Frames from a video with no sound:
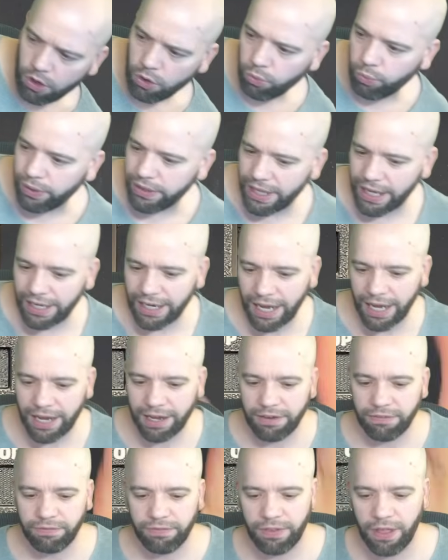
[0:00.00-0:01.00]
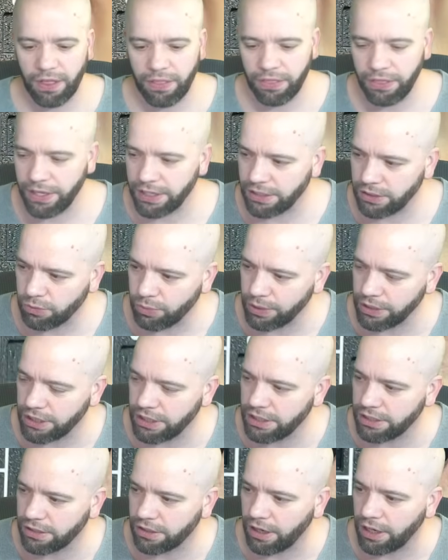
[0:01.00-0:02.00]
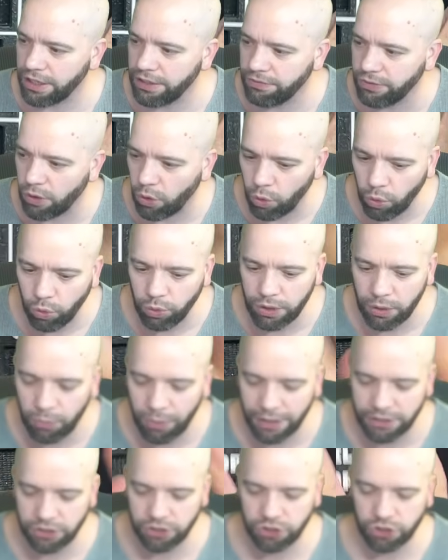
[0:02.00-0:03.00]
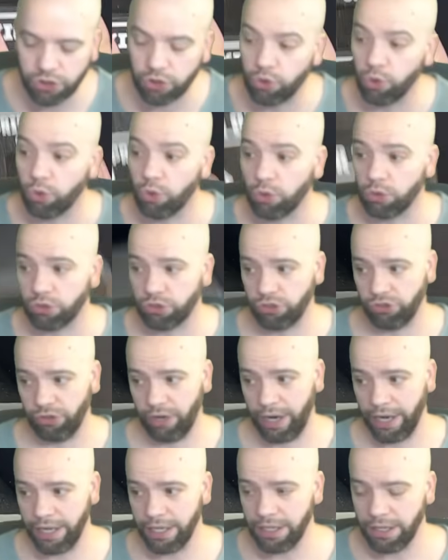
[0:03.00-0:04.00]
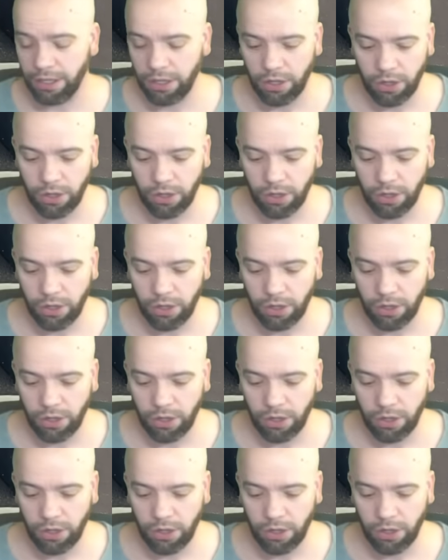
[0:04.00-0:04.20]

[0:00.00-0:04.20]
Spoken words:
We then have this, which is kind of your all-in-one score tray.